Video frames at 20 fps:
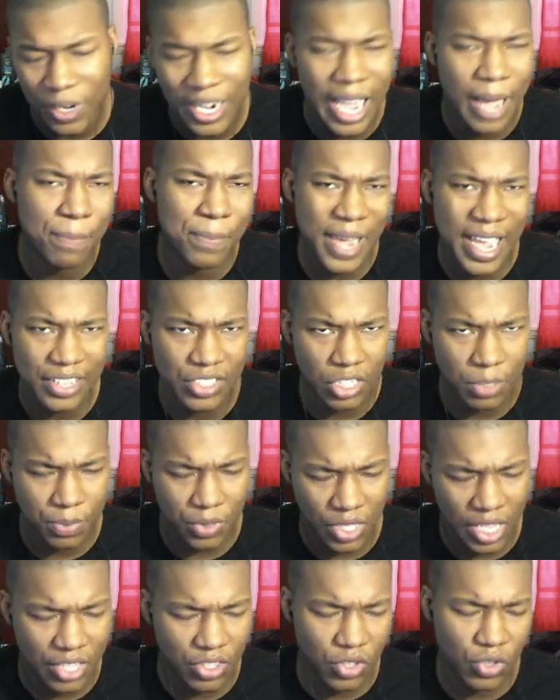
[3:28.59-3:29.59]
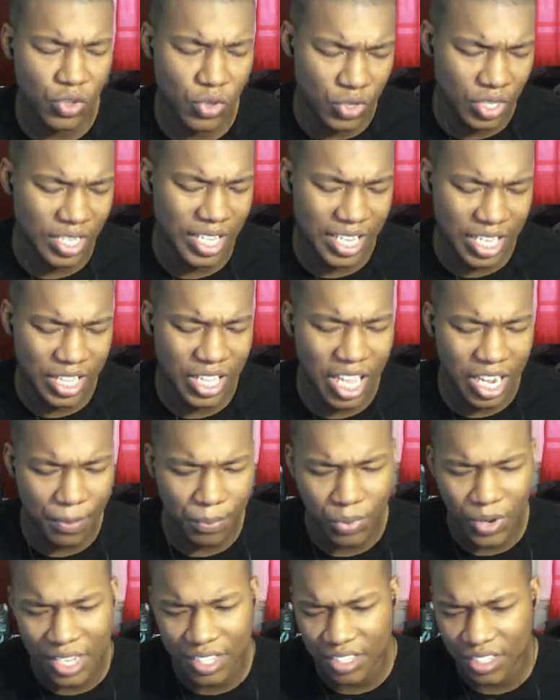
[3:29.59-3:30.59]
Well, not magic, but like they're using like a
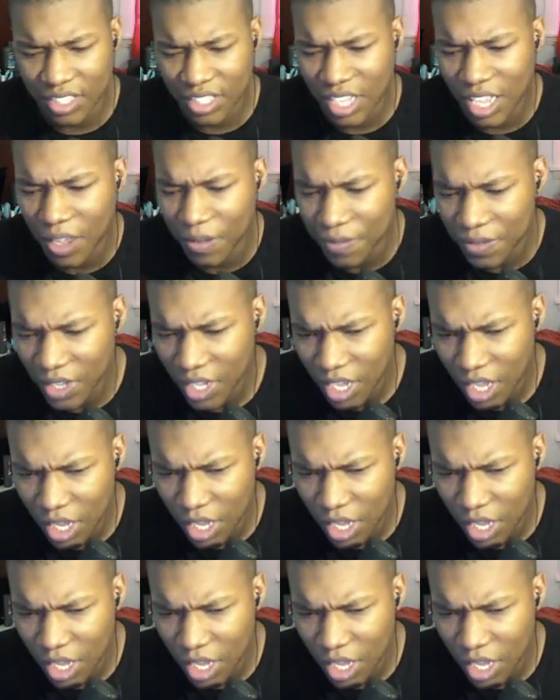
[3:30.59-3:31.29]
lot of present stuff.